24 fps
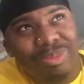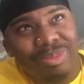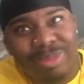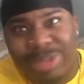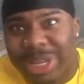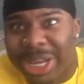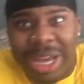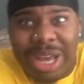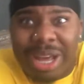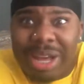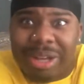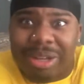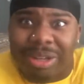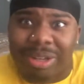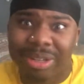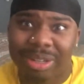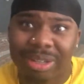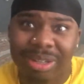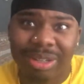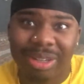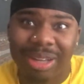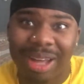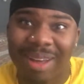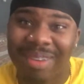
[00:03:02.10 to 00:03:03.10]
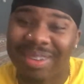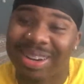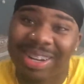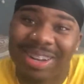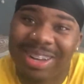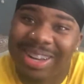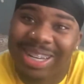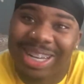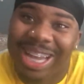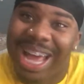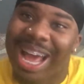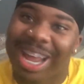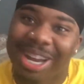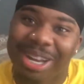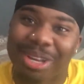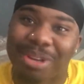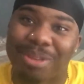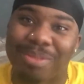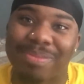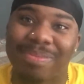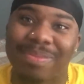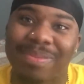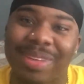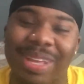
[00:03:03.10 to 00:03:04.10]
Yeah, I'm not going to lie to
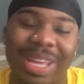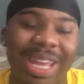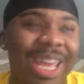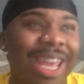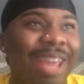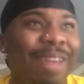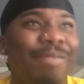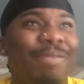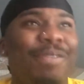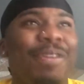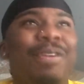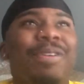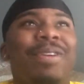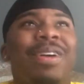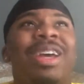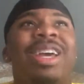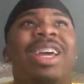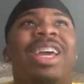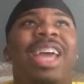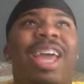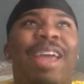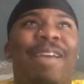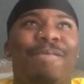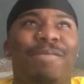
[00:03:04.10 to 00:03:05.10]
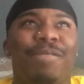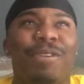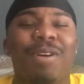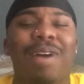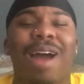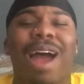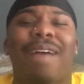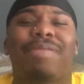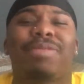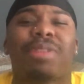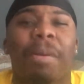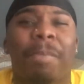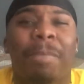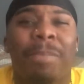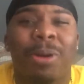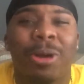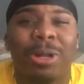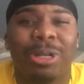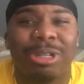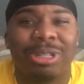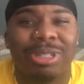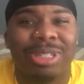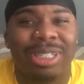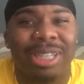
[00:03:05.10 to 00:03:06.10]
you. If you have to
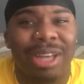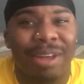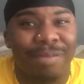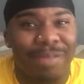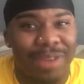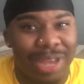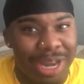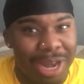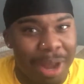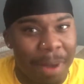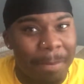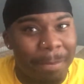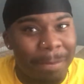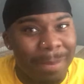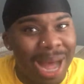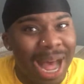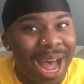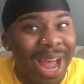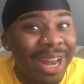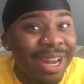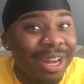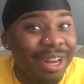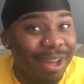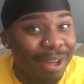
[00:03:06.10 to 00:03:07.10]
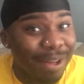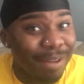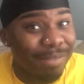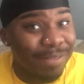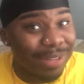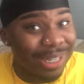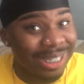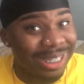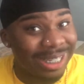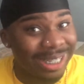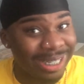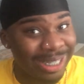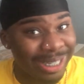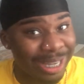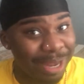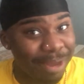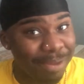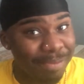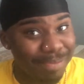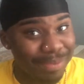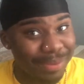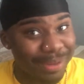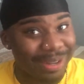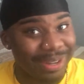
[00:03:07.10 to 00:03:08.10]
put yourself in the mind of a
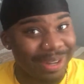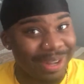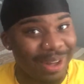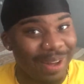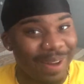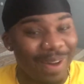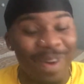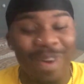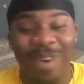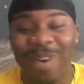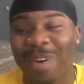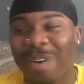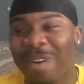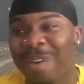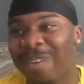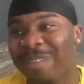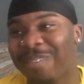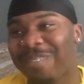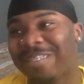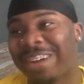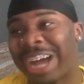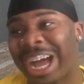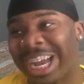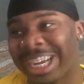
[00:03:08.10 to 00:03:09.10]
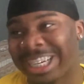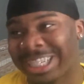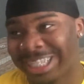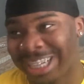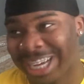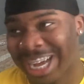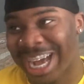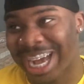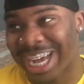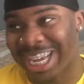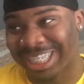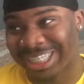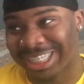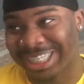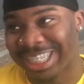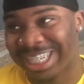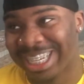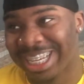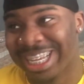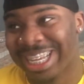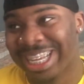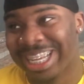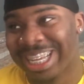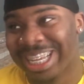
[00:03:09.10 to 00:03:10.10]
simp, oh my gosh.
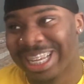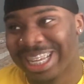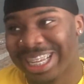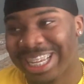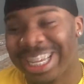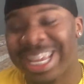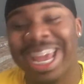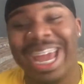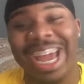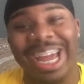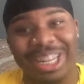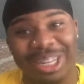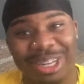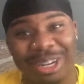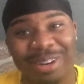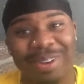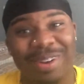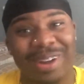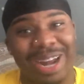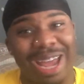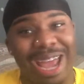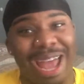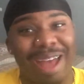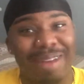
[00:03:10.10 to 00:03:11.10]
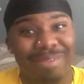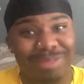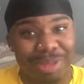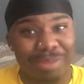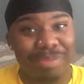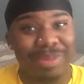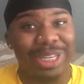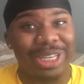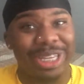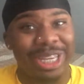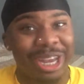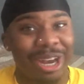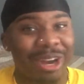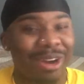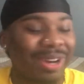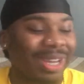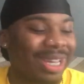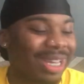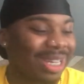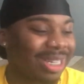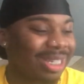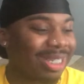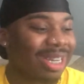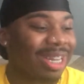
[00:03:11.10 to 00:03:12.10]
Yeah, you're going to have to be
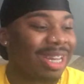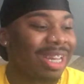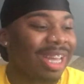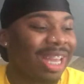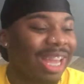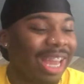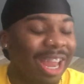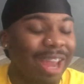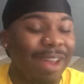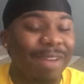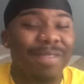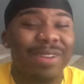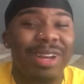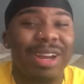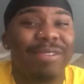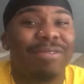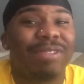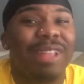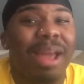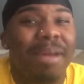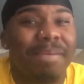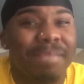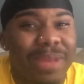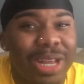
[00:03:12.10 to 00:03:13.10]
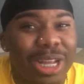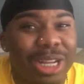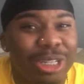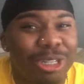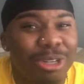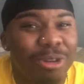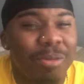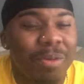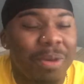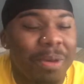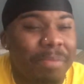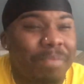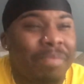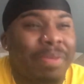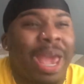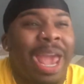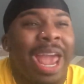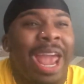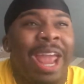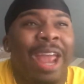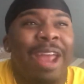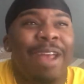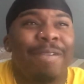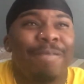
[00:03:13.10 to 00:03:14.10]
curious. Even if that means you would
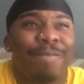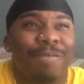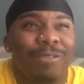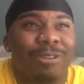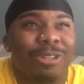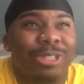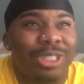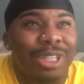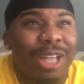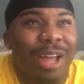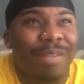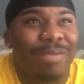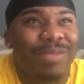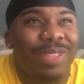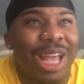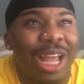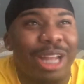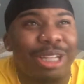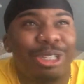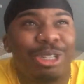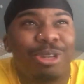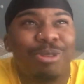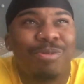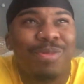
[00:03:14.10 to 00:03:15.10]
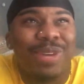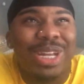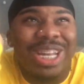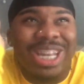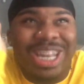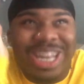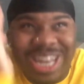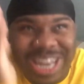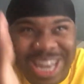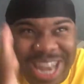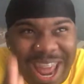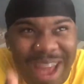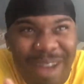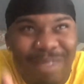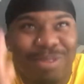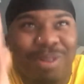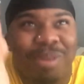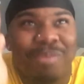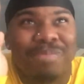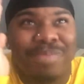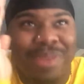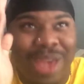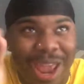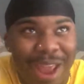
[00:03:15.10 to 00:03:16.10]
pay for stuff that you would
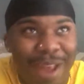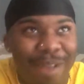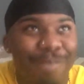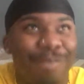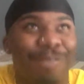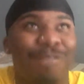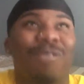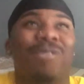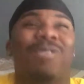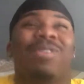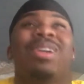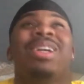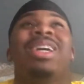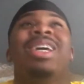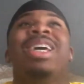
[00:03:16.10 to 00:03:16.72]
never pay for.